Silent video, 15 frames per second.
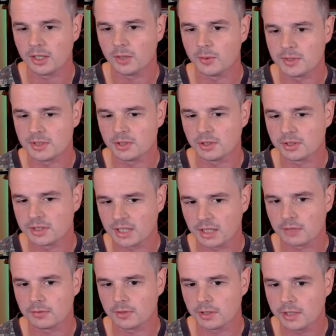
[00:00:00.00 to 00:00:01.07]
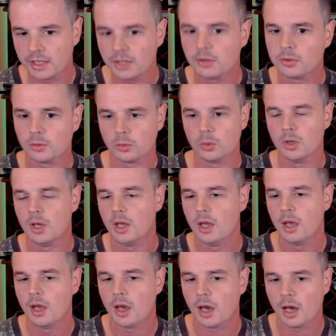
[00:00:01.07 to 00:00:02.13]
We still attack for lethal.
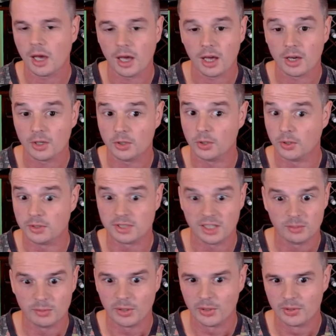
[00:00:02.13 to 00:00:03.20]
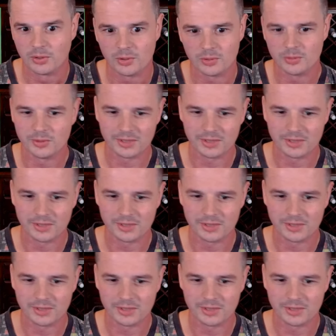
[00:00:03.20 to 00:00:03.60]
Go Team Bogle.